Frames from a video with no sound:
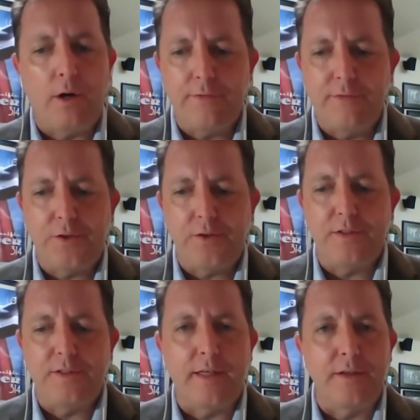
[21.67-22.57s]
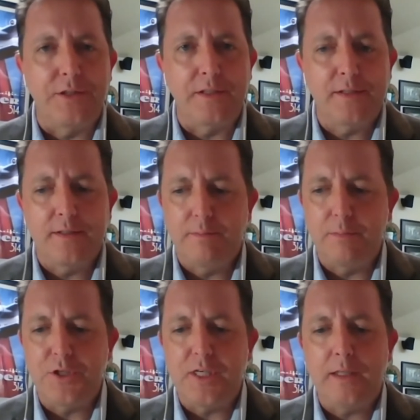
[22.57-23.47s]
artificial intelligence,
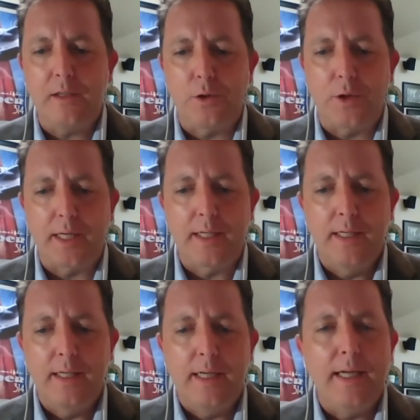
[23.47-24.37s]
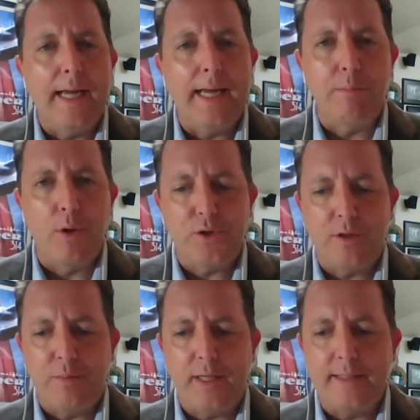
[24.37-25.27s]
machine learning, and
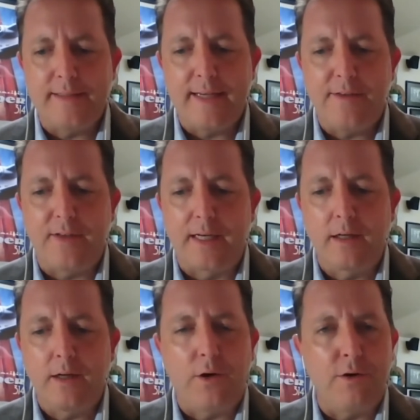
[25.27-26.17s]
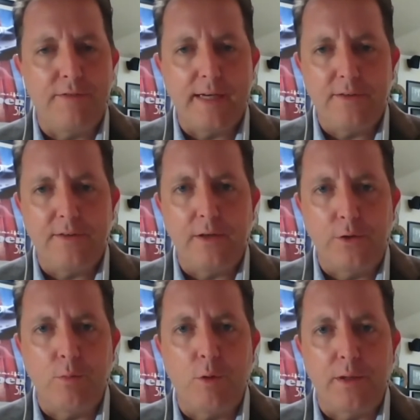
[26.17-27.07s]
motion planning testing are advancing
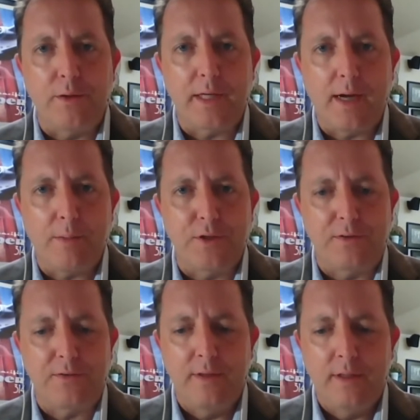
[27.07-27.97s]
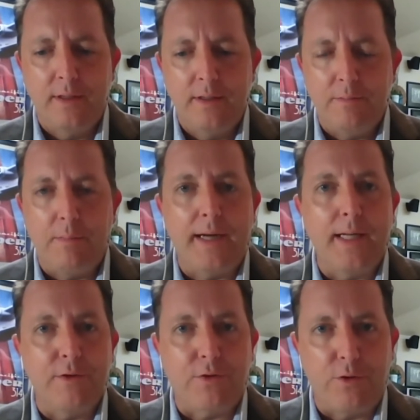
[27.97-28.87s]
new mobility options. My
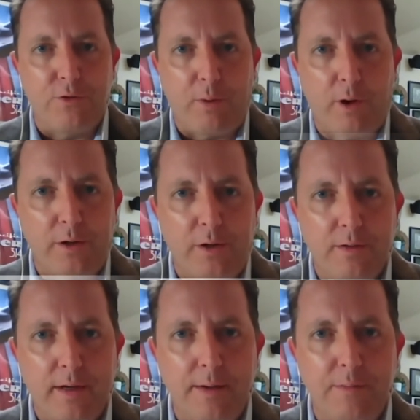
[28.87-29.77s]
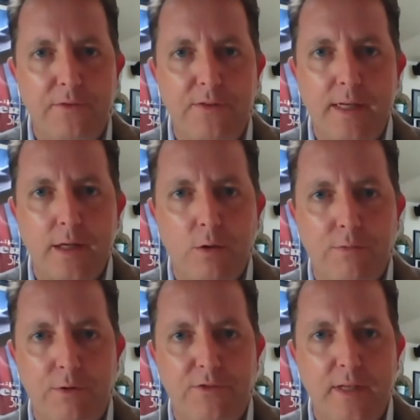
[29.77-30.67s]
name is Chris Barker. I'm
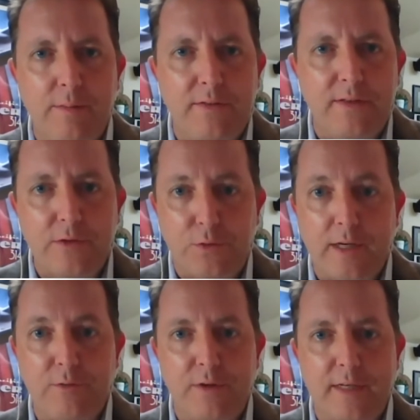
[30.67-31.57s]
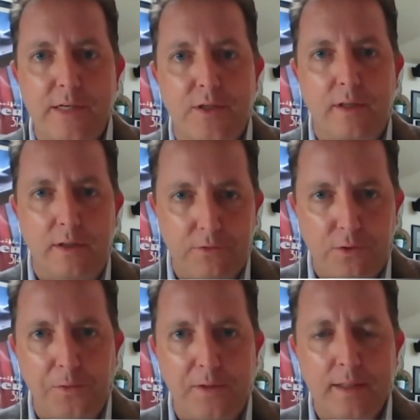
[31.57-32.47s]
CEO for CBC Transportation
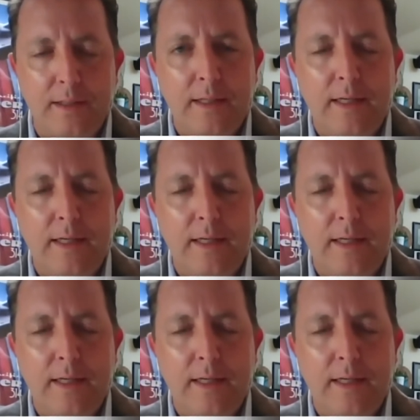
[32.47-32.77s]
Consulting.